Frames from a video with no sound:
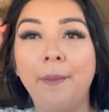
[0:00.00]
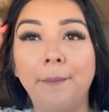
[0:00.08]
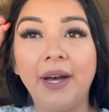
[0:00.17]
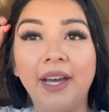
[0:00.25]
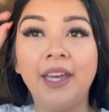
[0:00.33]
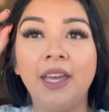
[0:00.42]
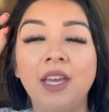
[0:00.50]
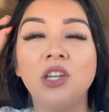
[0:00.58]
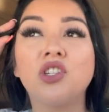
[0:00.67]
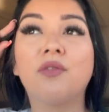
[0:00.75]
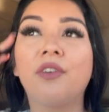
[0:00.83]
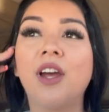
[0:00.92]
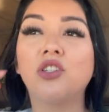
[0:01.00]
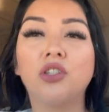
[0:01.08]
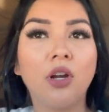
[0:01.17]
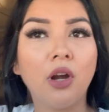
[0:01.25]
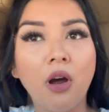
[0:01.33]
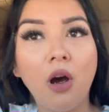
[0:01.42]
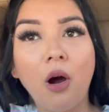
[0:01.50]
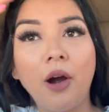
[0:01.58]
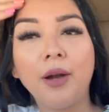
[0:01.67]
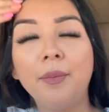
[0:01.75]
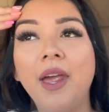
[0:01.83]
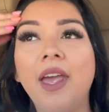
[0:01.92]
But she fractured her
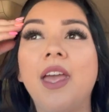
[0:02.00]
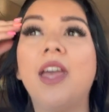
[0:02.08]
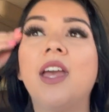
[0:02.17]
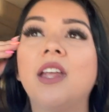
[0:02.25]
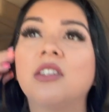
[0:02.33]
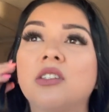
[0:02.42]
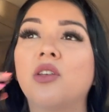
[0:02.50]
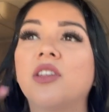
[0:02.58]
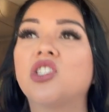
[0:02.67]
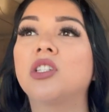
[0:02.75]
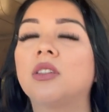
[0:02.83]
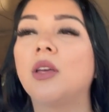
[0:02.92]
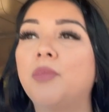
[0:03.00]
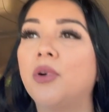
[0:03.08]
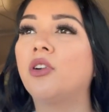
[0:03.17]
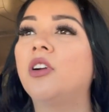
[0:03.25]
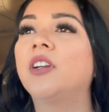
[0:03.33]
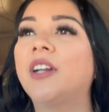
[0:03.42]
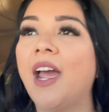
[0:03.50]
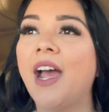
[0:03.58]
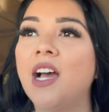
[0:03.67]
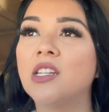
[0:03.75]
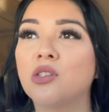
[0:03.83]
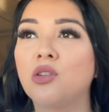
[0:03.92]
arm, and so they put her on a cast.